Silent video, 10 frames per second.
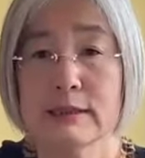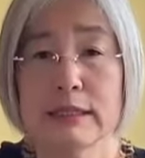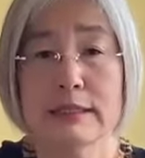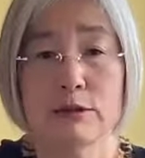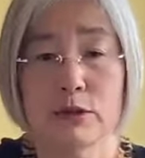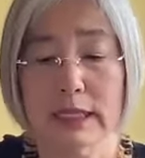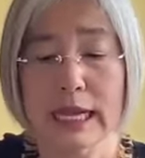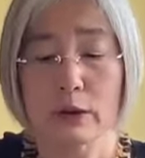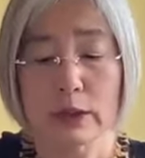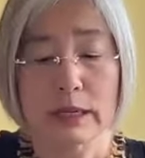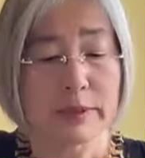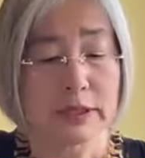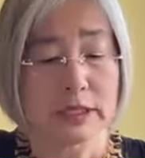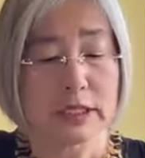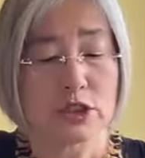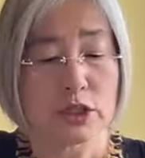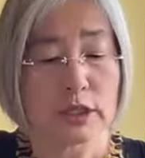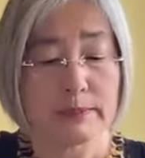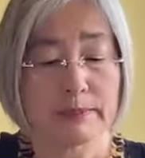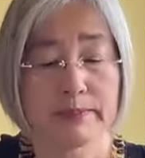you're not gonna be a teacher.